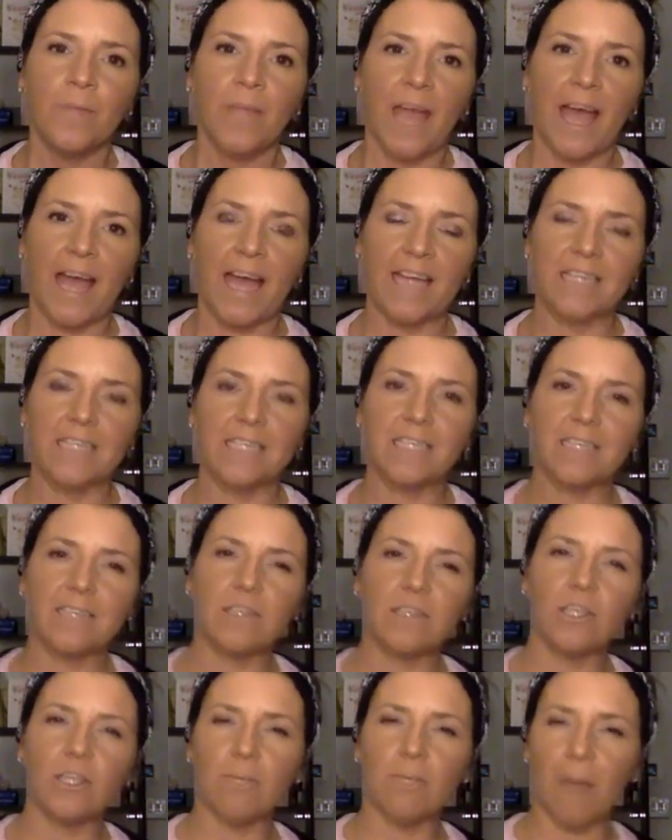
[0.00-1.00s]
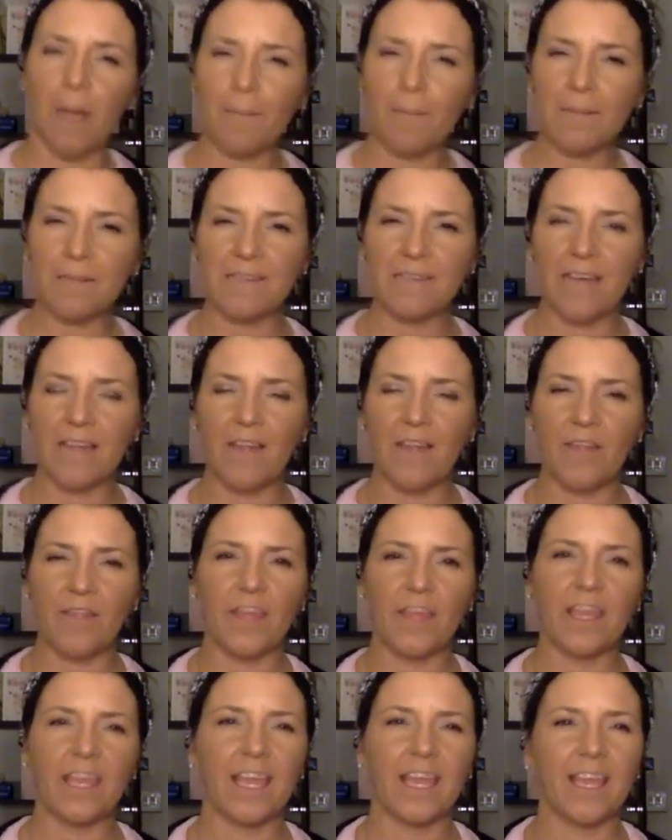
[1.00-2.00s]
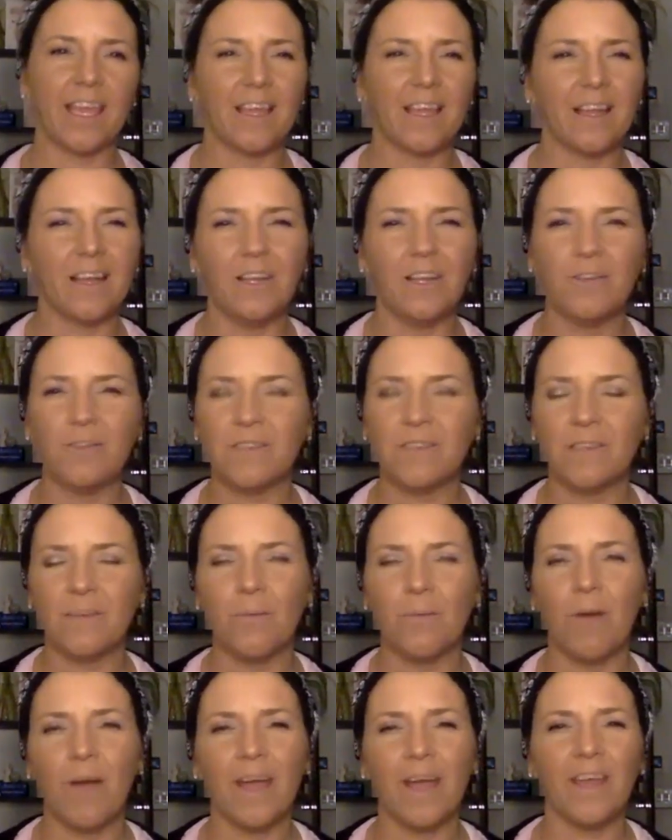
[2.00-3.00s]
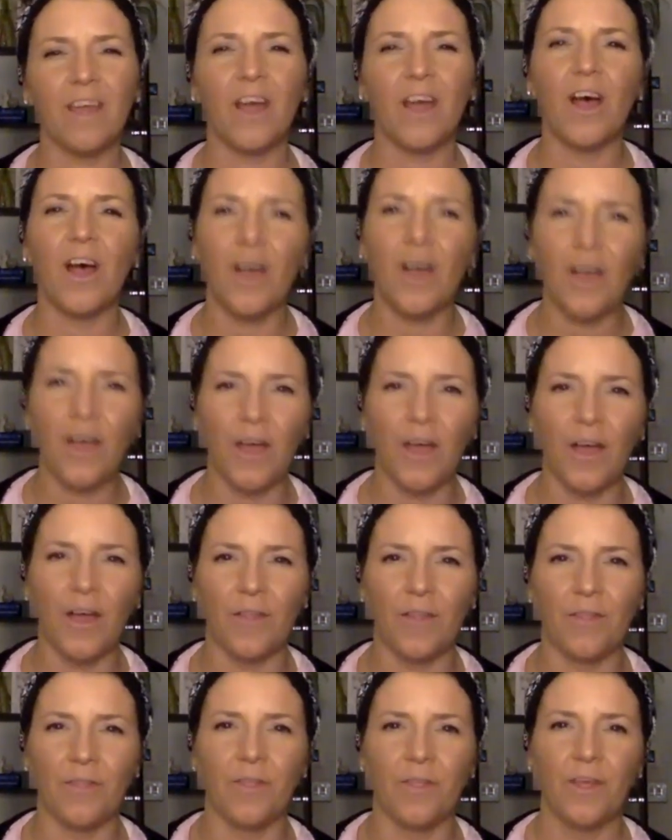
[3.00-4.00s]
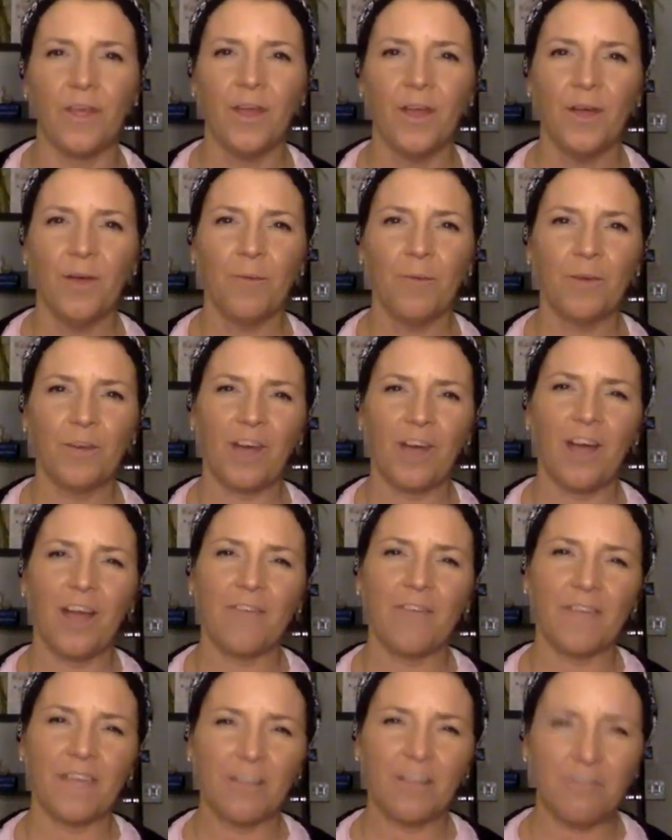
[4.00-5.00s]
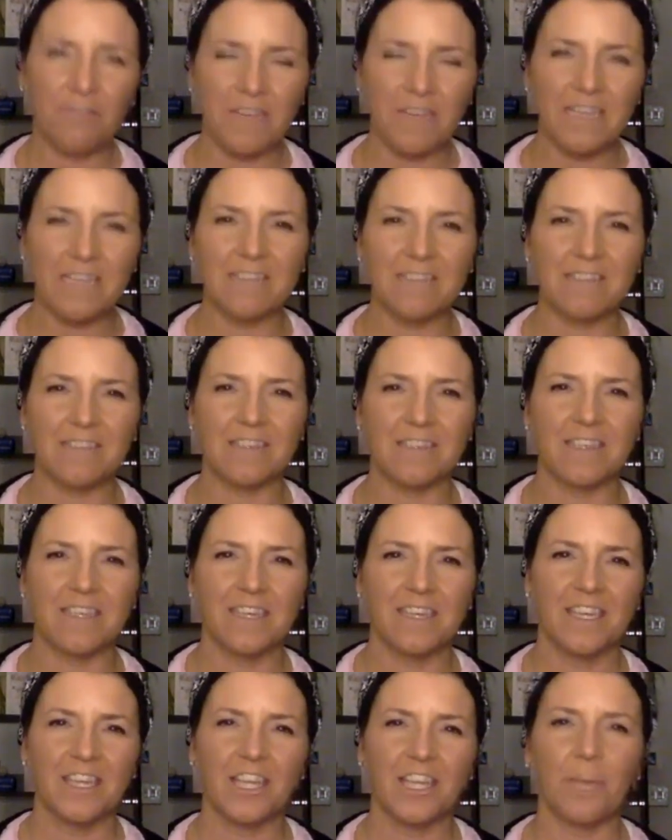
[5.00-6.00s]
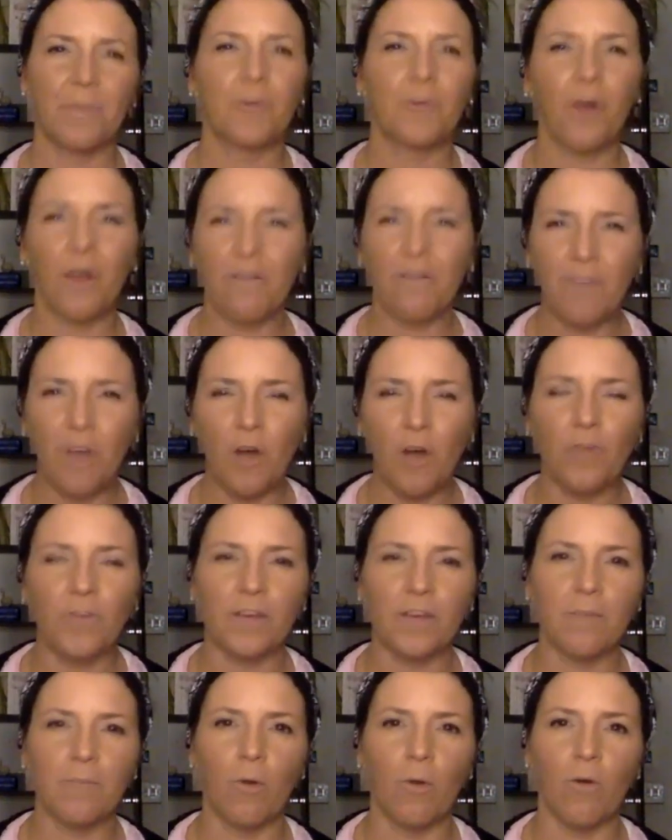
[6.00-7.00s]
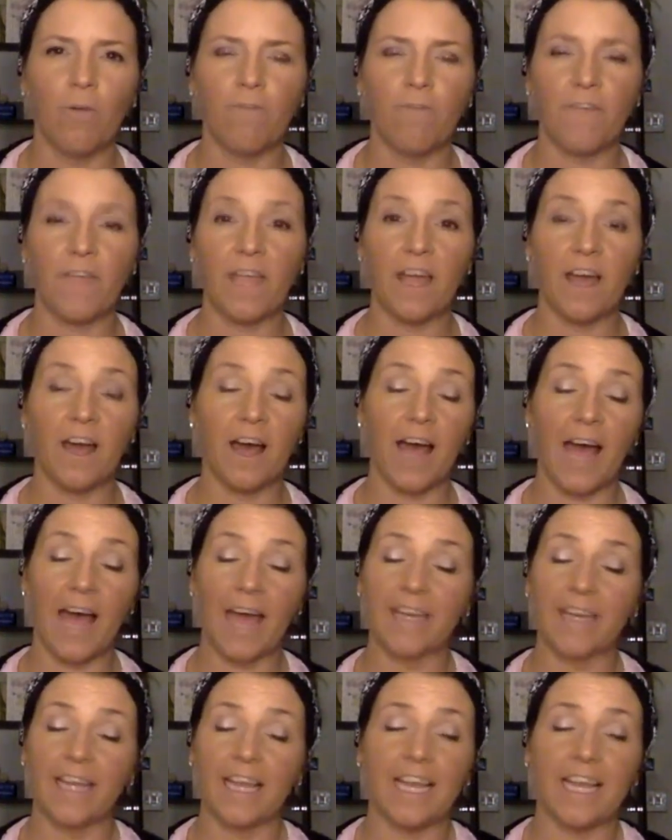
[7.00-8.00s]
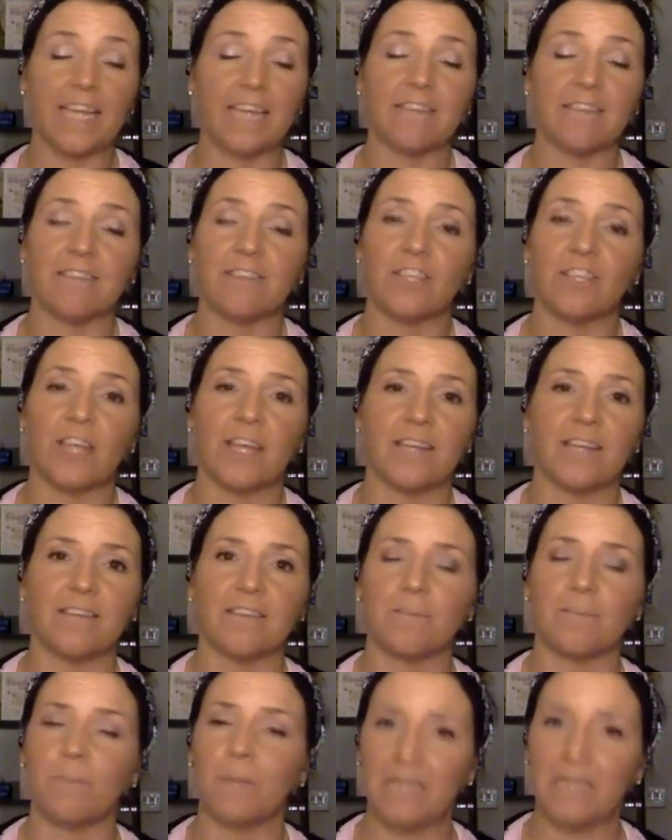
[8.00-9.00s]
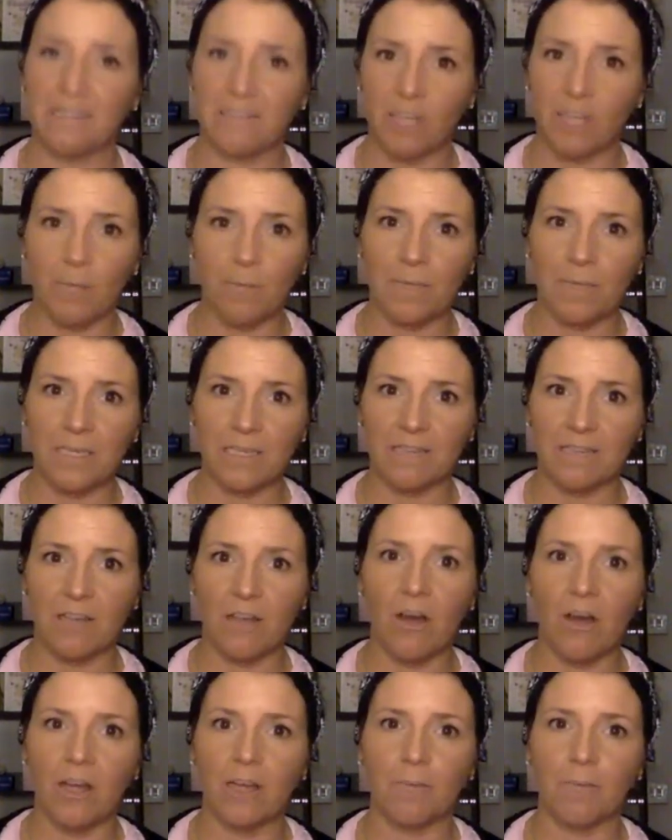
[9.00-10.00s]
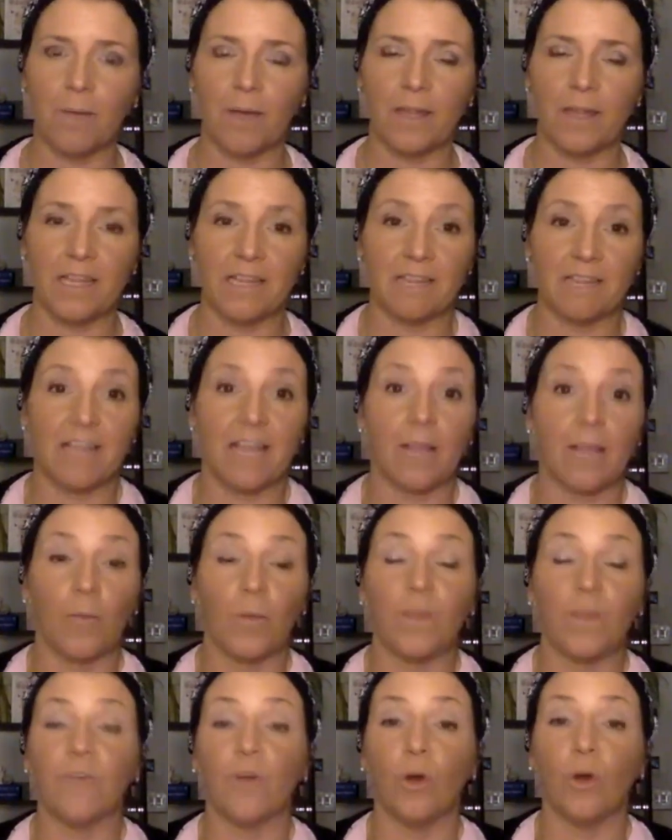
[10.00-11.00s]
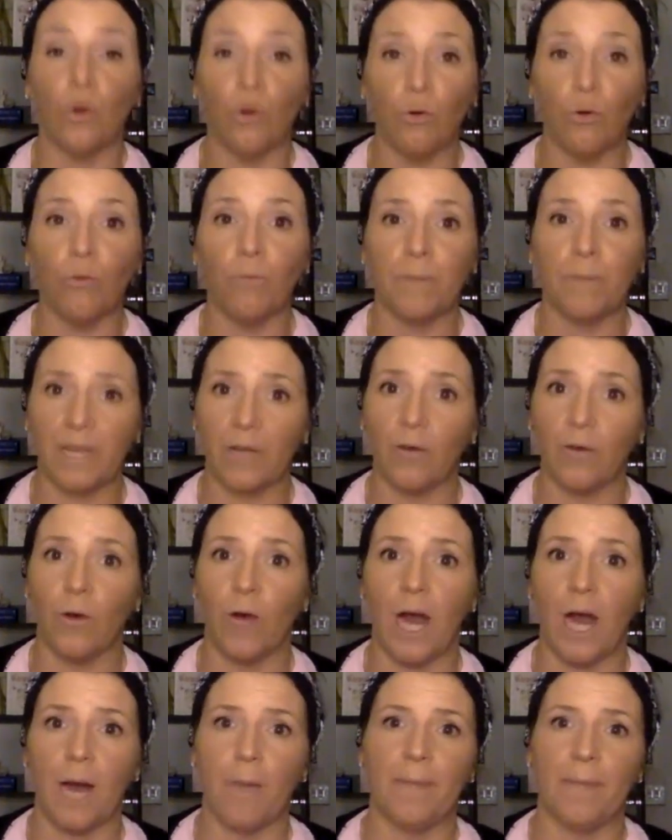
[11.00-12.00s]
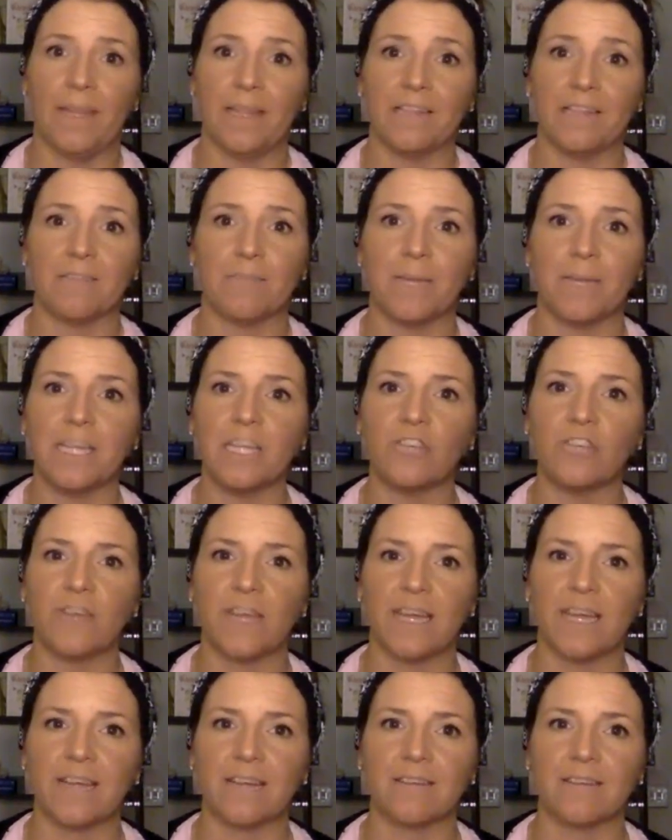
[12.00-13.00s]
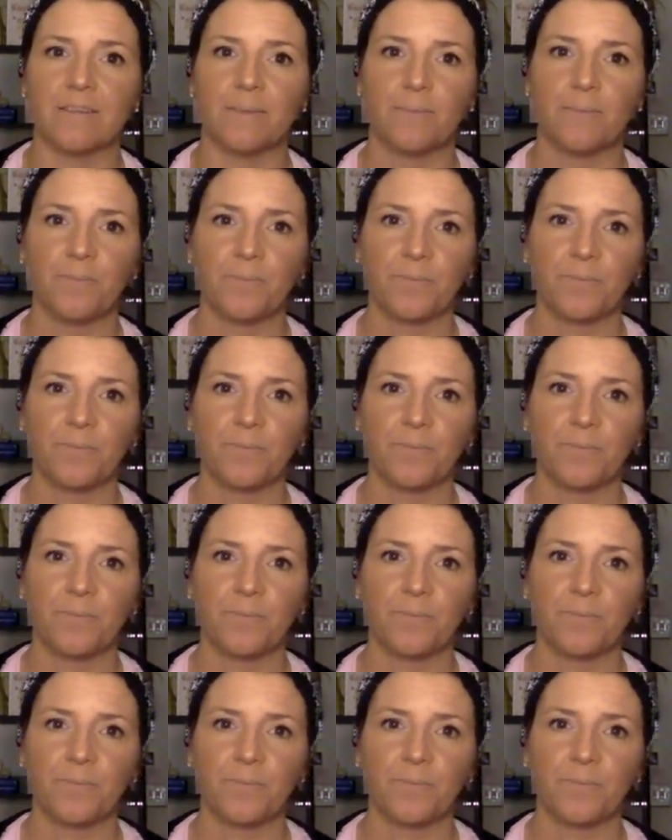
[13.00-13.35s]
And you might be sat there thinking, Lucy, why on earth would I have increased, got involved in more fear? And ladies and gents, please don't be disheartened by this. We've all been caught up in this matrix.